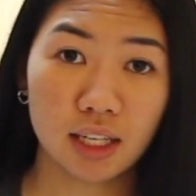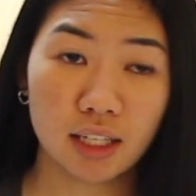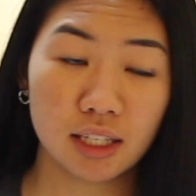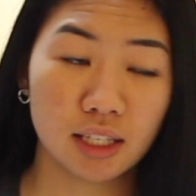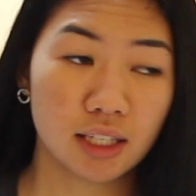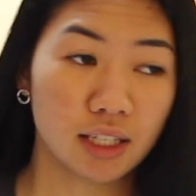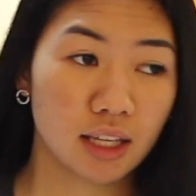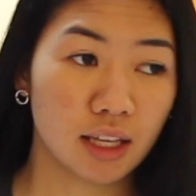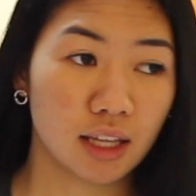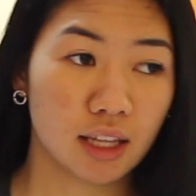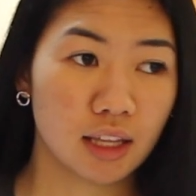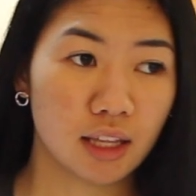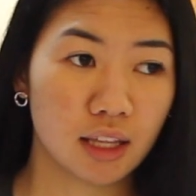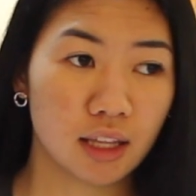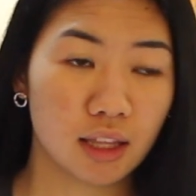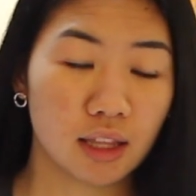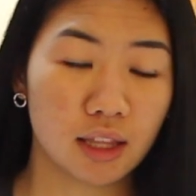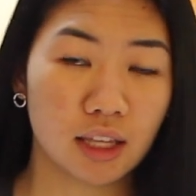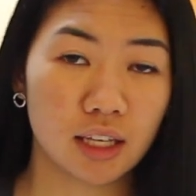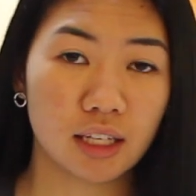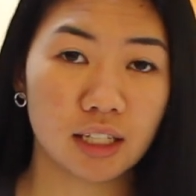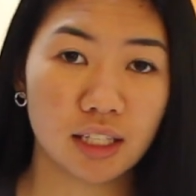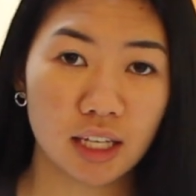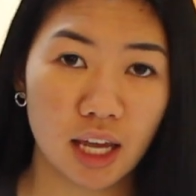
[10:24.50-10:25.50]
is
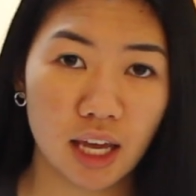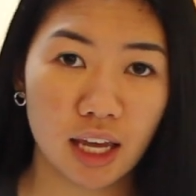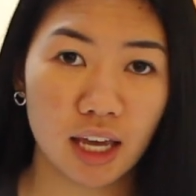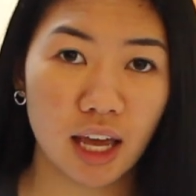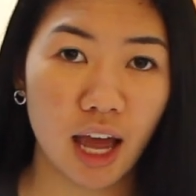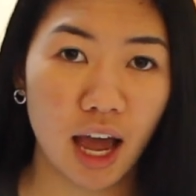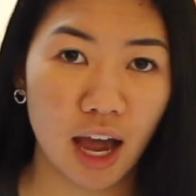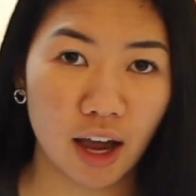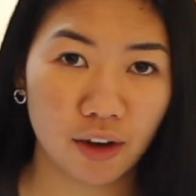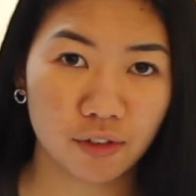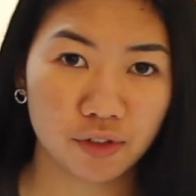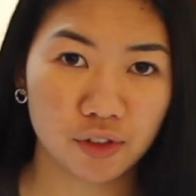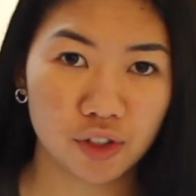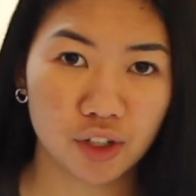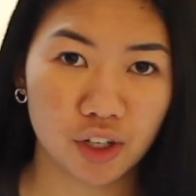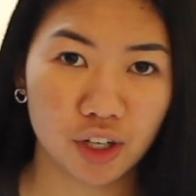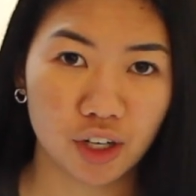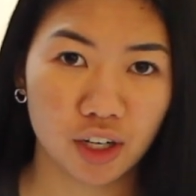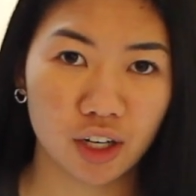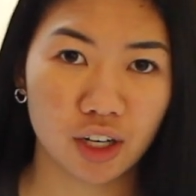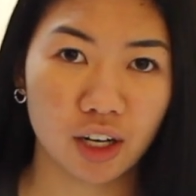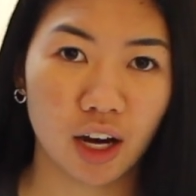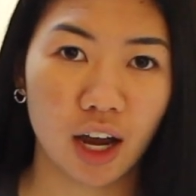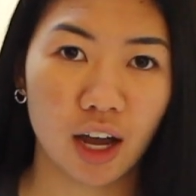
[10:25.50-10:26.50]
the day
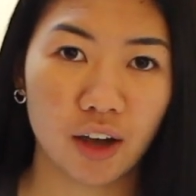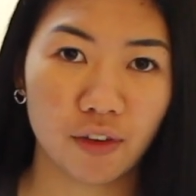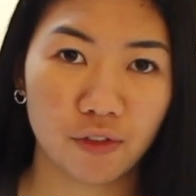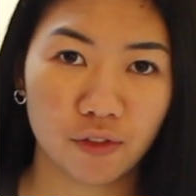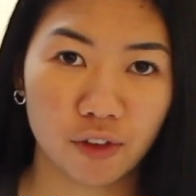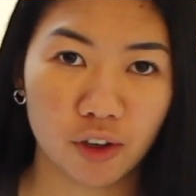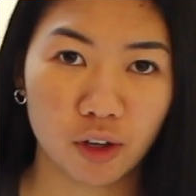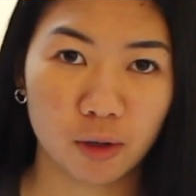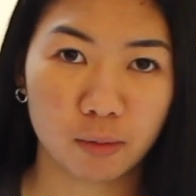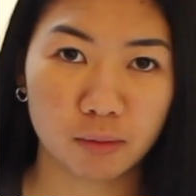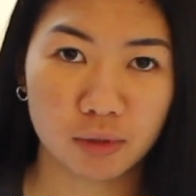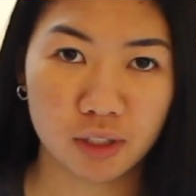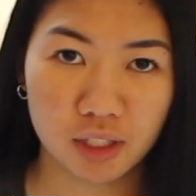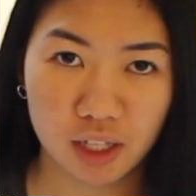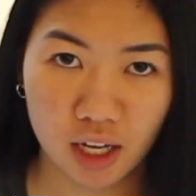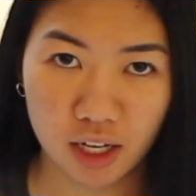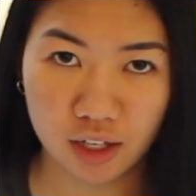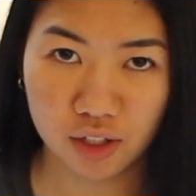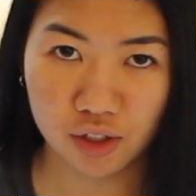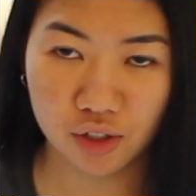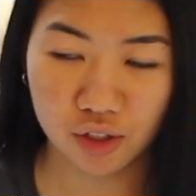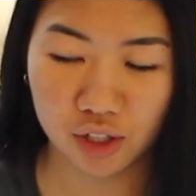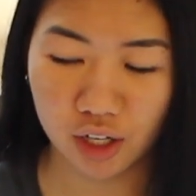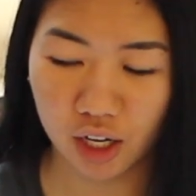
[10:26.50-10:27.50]
after I filmed
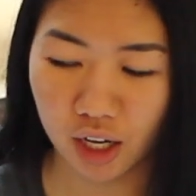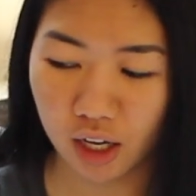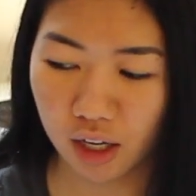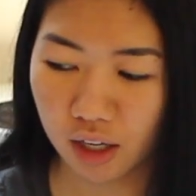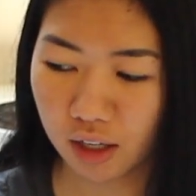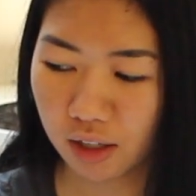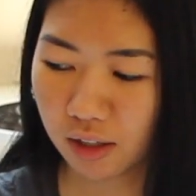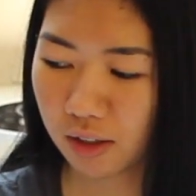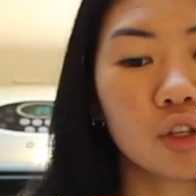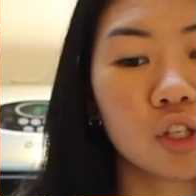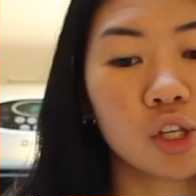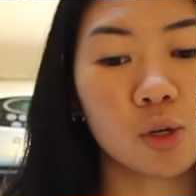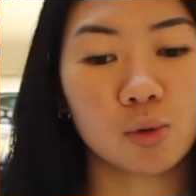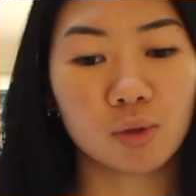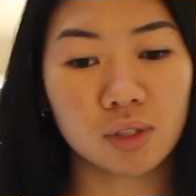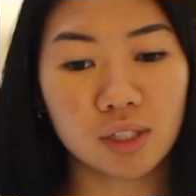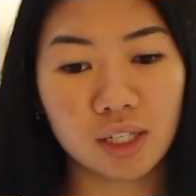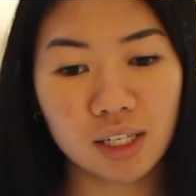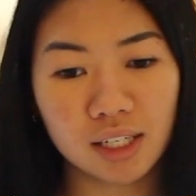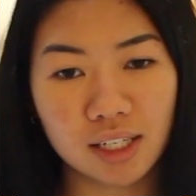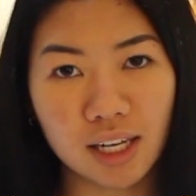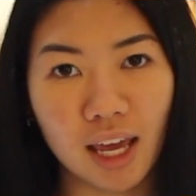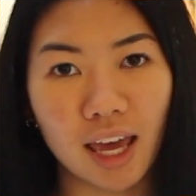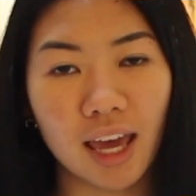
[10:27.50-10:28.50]
yesterday. So
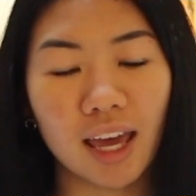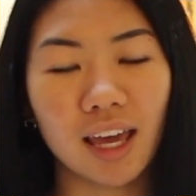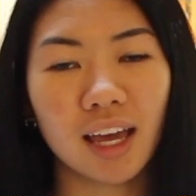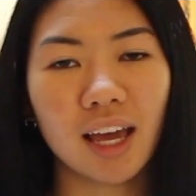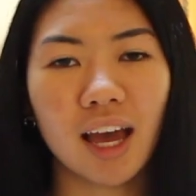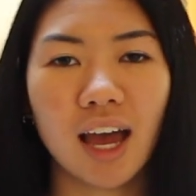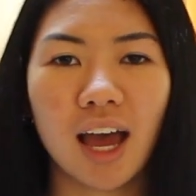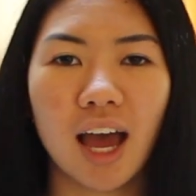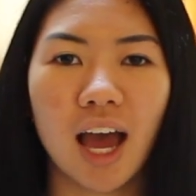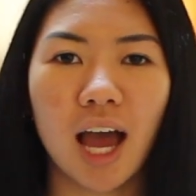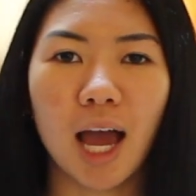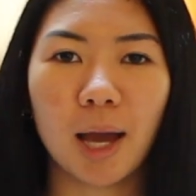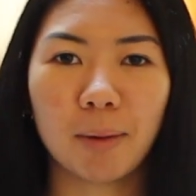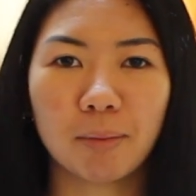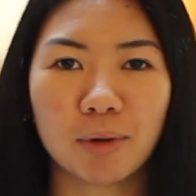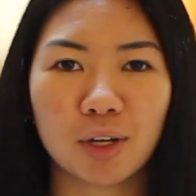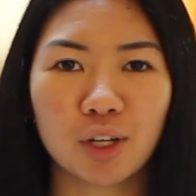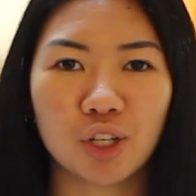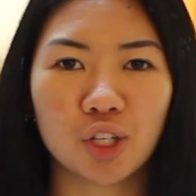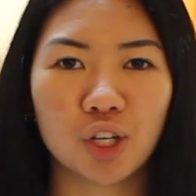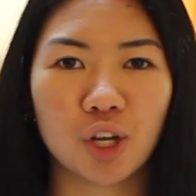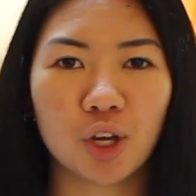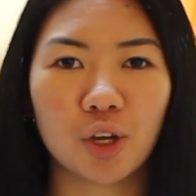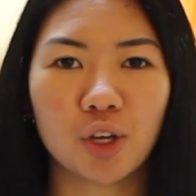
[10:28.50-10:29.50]
today, I'm going
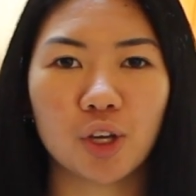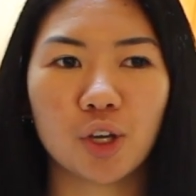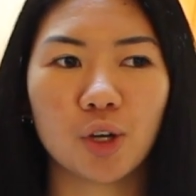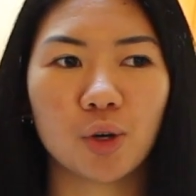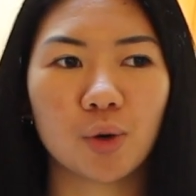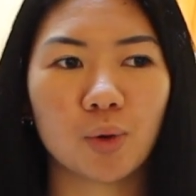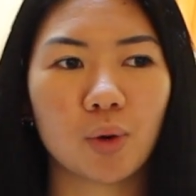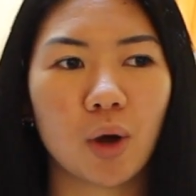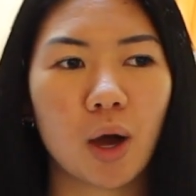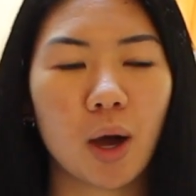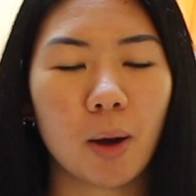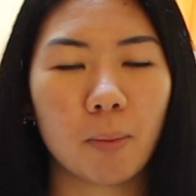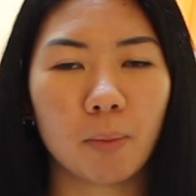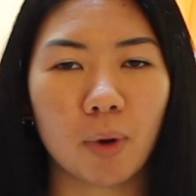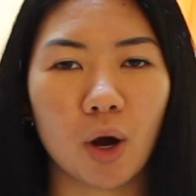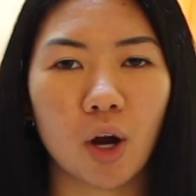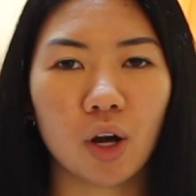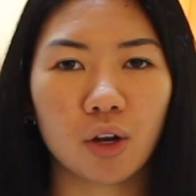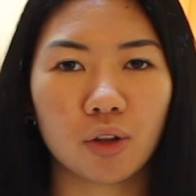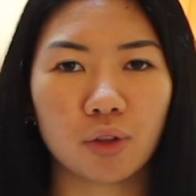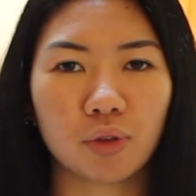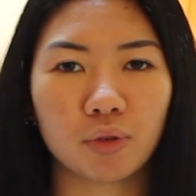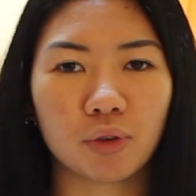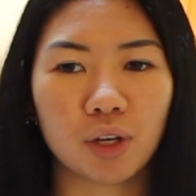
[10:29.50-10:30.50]
to show you
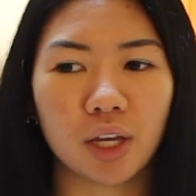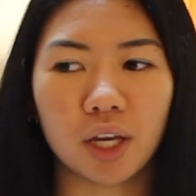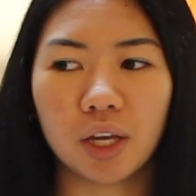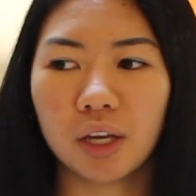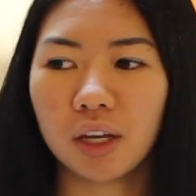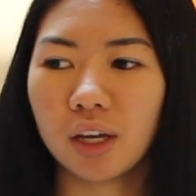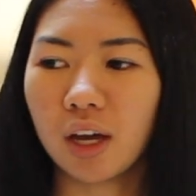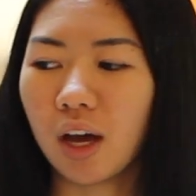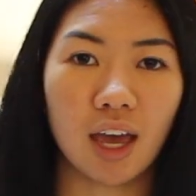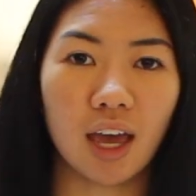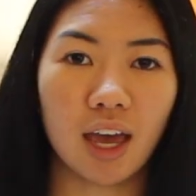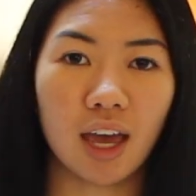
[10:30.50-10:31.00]
part 3.